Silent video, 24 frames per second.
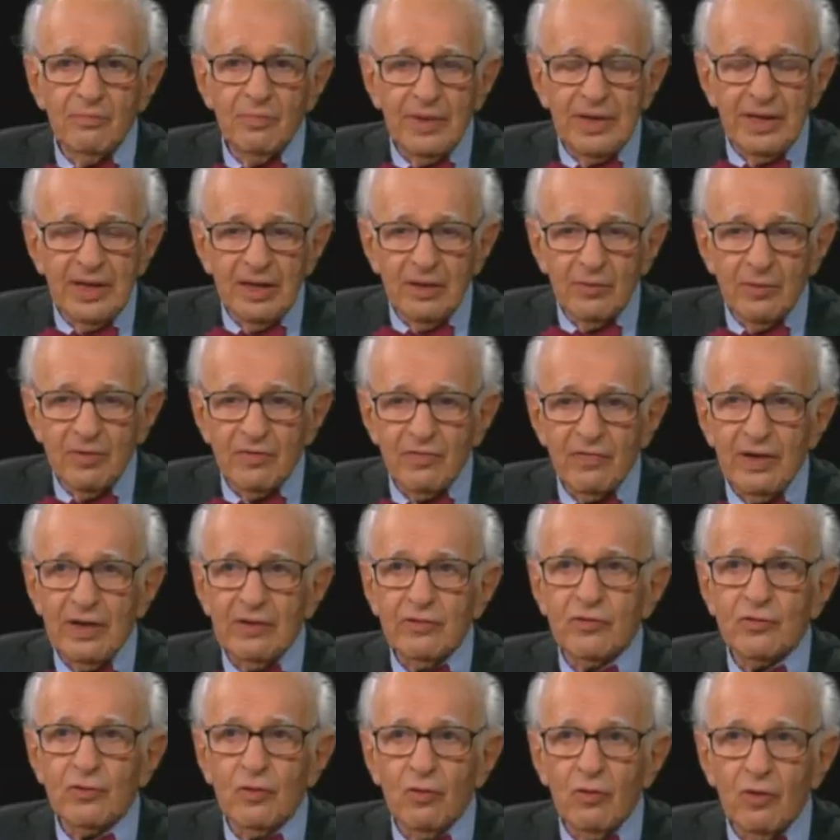beginning with
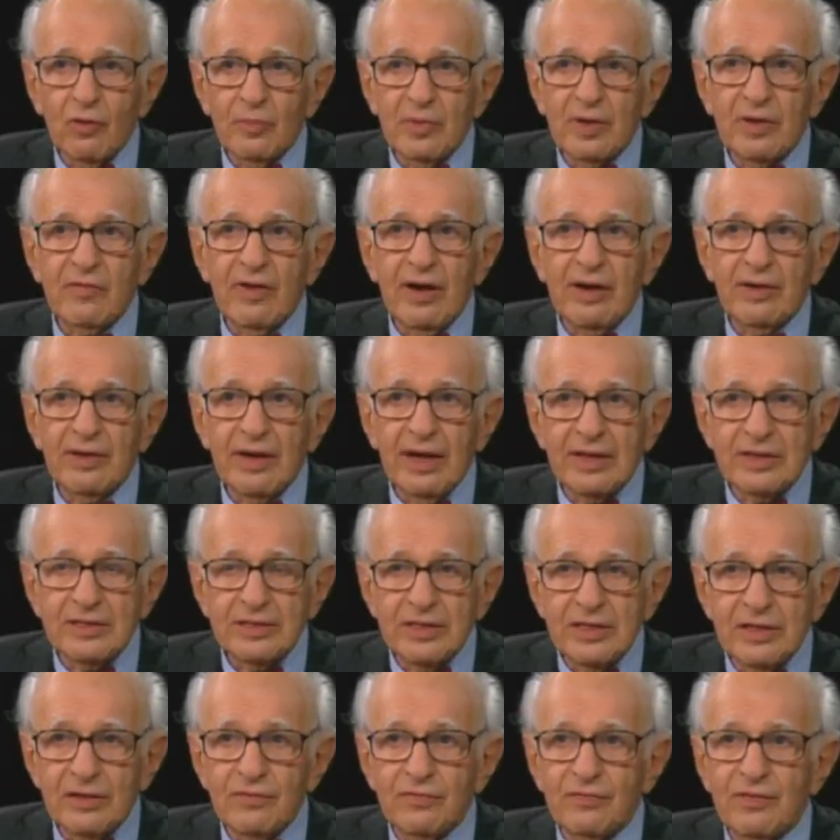Franz Kallmann around
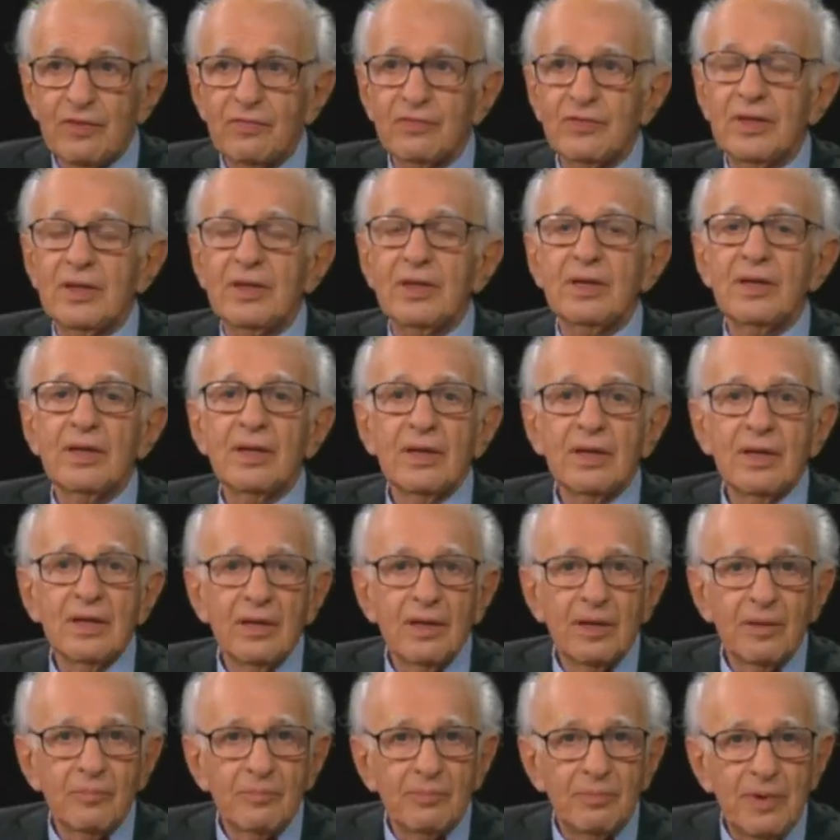1950
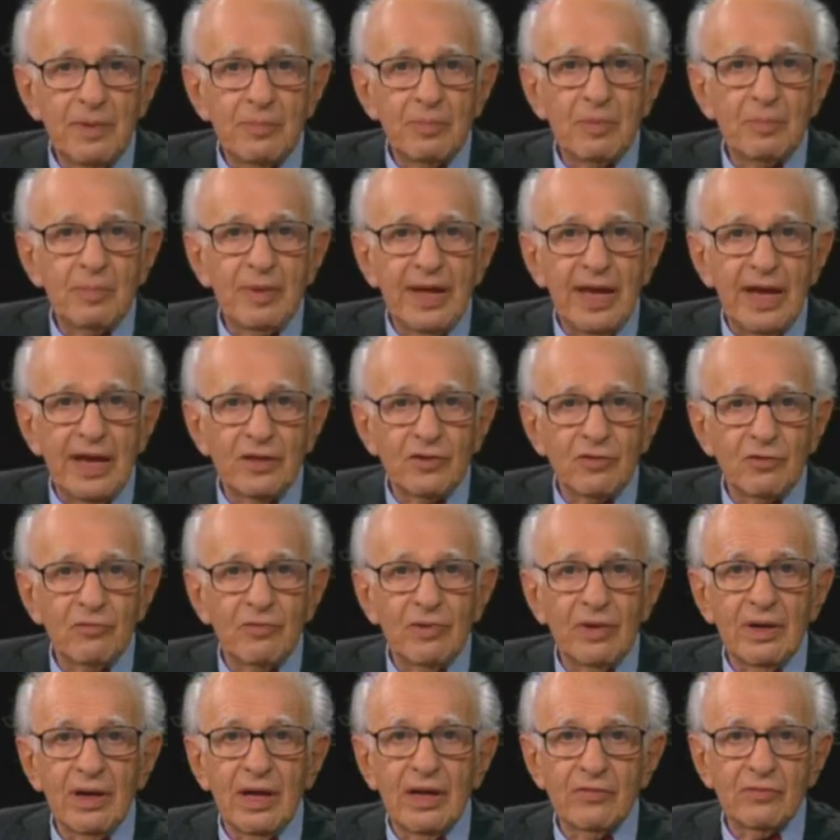people began to
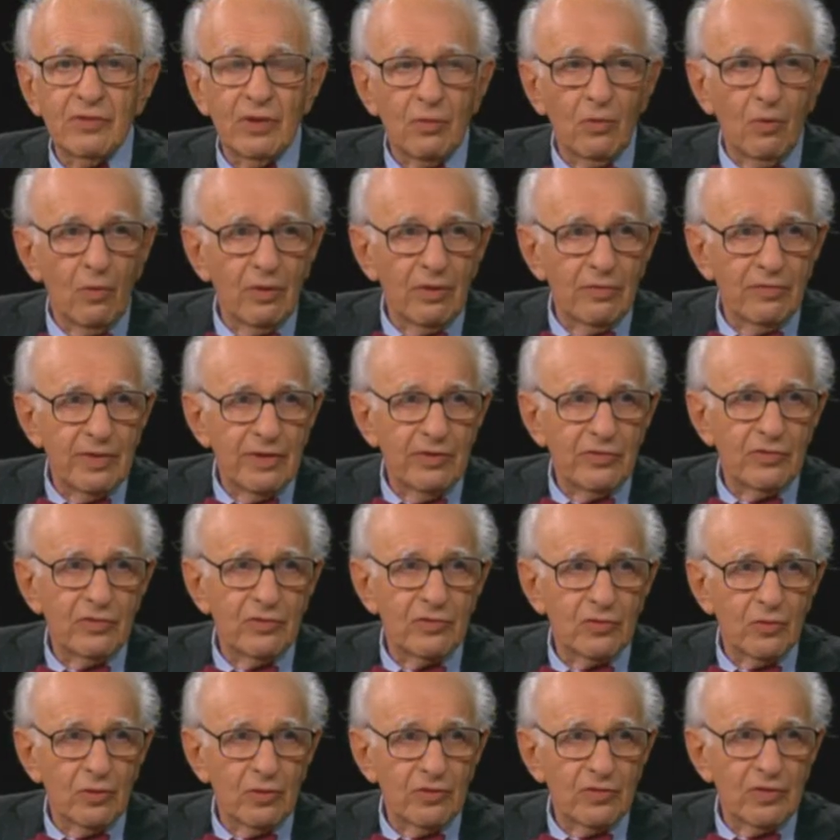realize that all of these
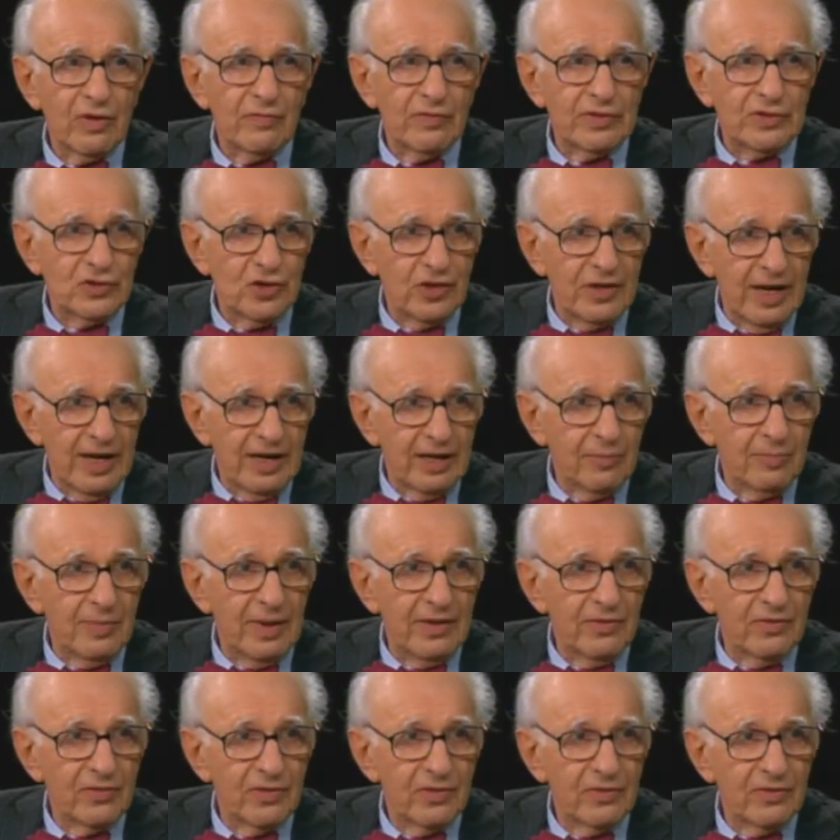disorders have a genetic
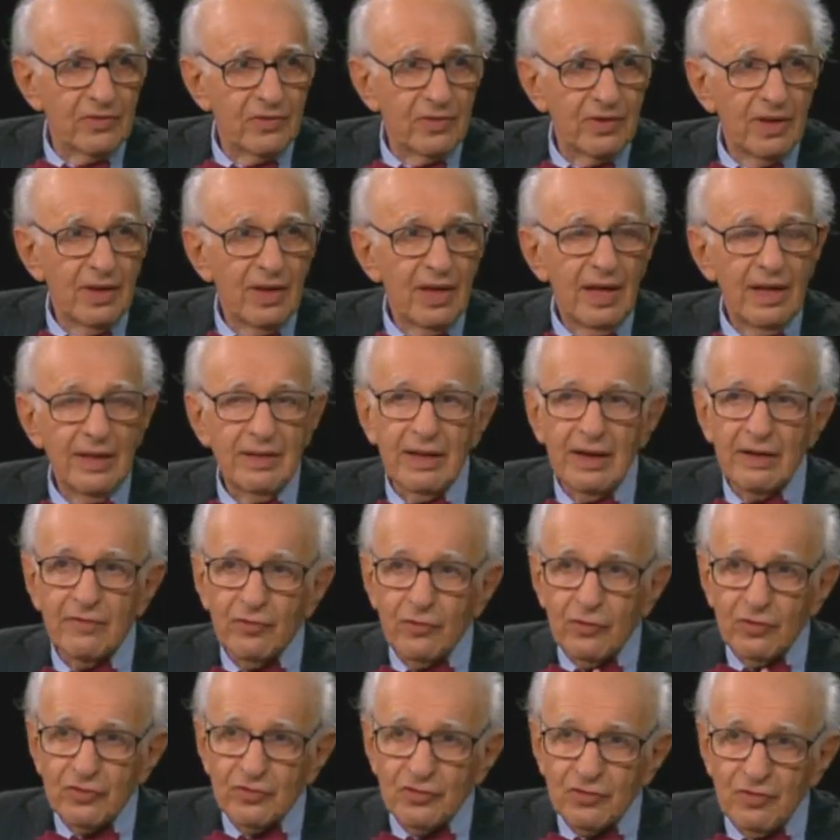basis, and that,
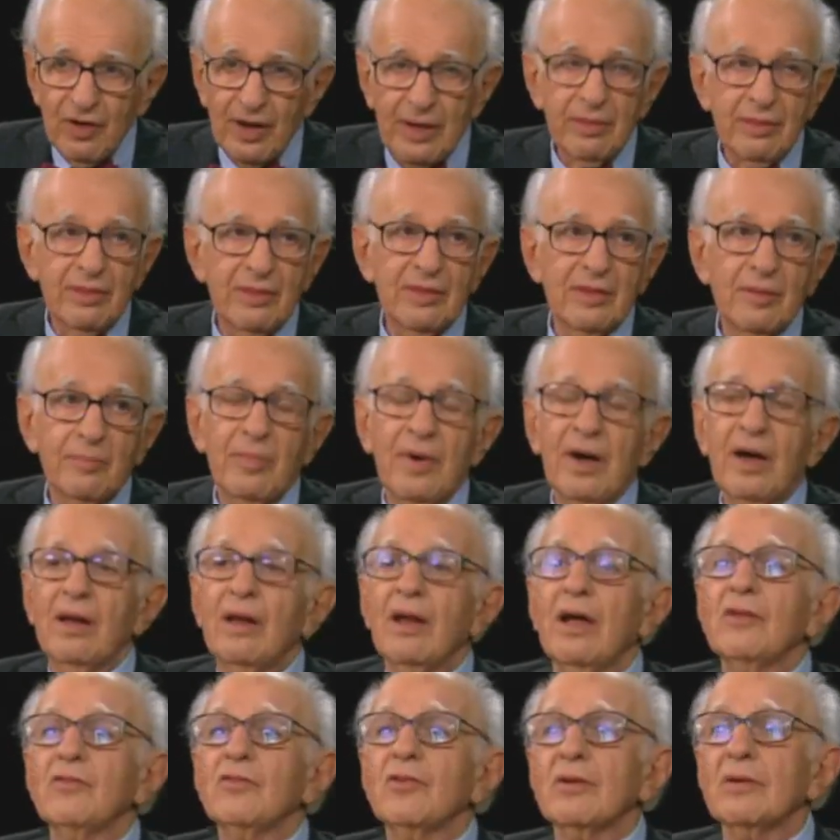of course, strengthened the
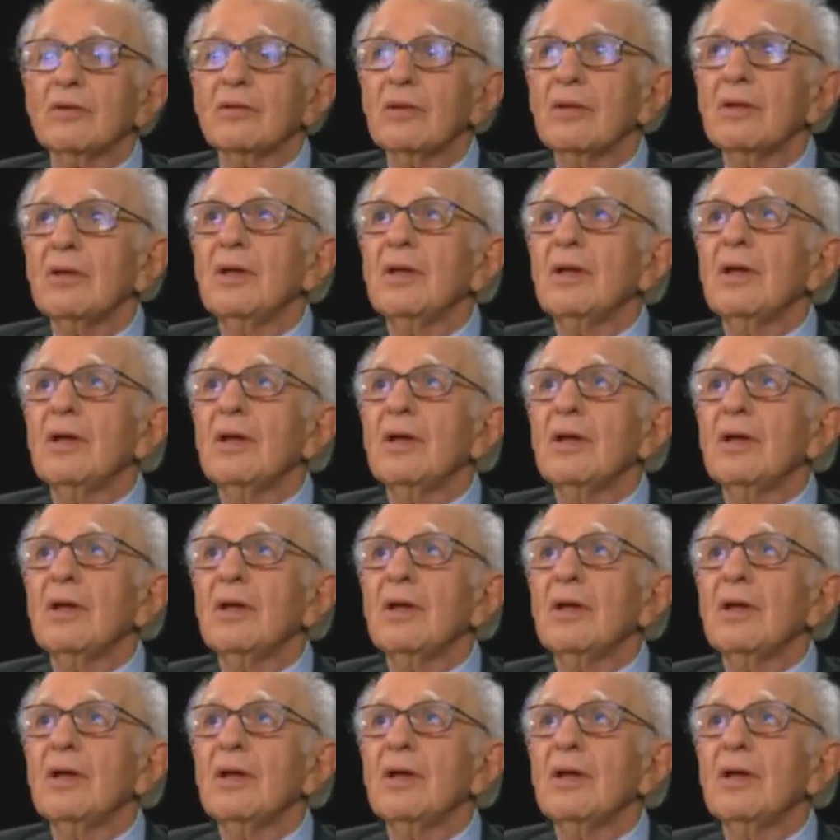biological